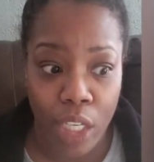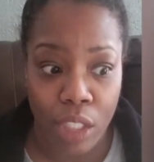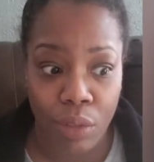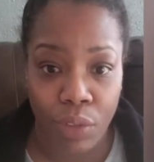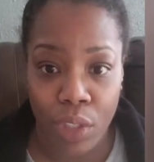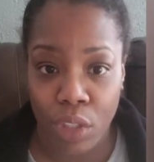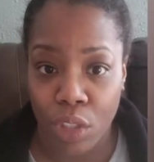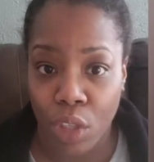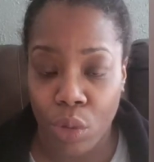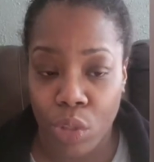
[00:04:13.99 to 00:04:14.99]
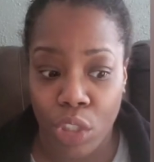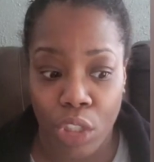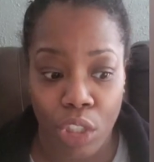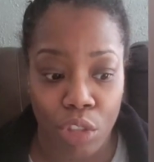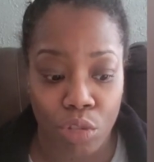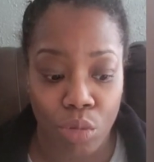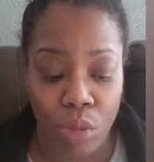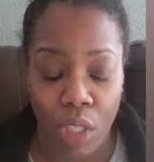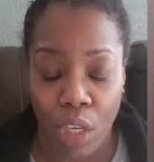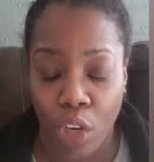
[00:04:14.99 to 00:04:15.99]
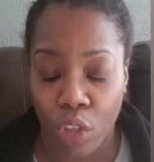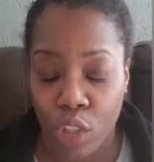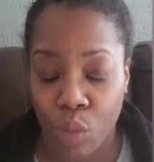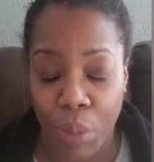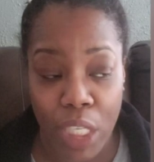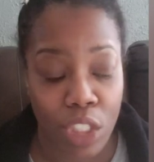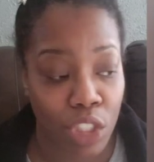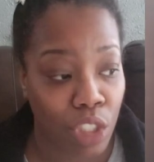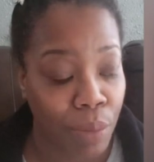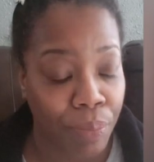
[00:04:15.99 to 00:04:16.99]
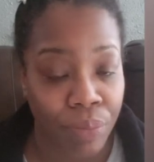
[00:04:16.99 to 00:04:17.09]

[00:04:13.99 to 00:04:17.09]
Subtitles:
She feels as though she needs to get her speech